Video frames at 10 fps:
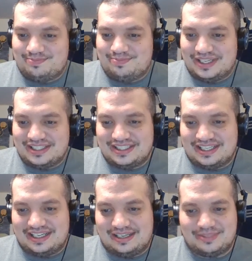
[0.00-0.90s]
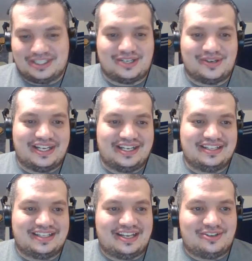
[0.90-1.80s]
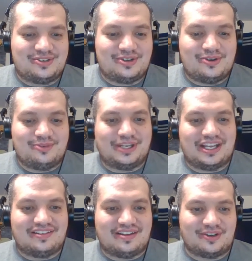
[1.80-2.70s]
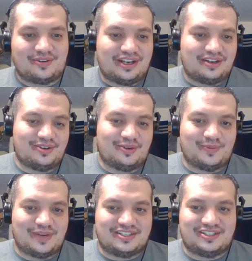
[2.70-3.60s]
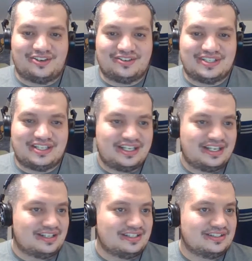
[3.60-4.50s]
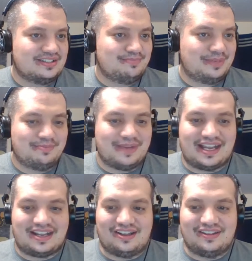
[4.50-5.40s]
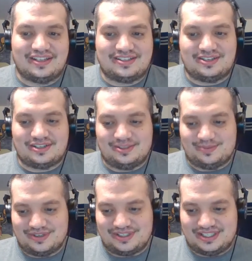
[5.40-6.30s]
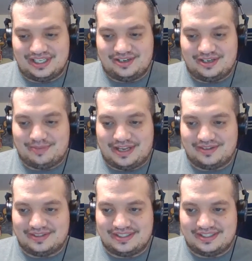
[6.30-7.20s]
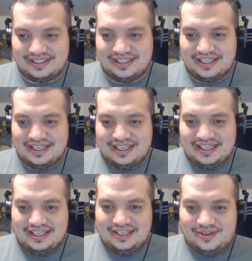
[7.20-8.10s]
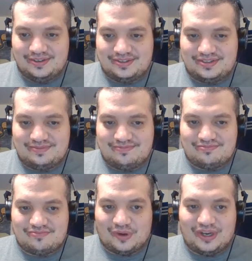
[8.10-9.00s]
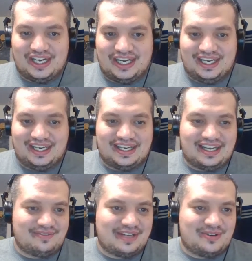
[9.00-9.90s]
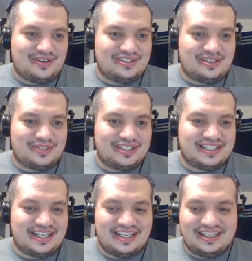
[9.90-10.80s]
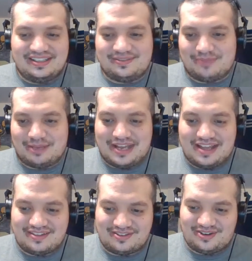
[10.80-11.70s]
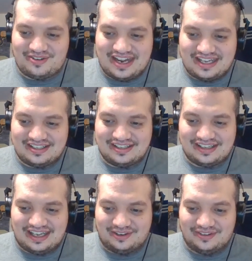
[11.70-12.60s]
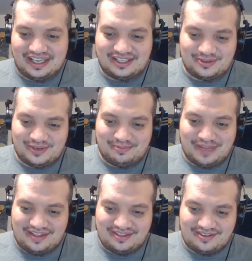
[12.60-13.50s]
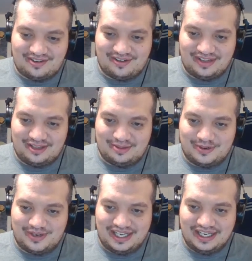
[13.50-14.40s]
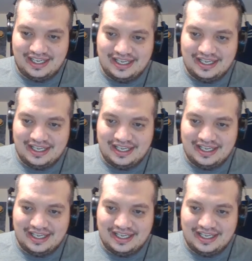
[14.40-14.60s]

But I'm going to go ahead and hit the outro. Hope you guys have a great rest of your Sunday. I'll be back on Let's Talk Sports here in about, 3.5 hours, I want to say, if my math is correct. I don't like doing math this early in the morning.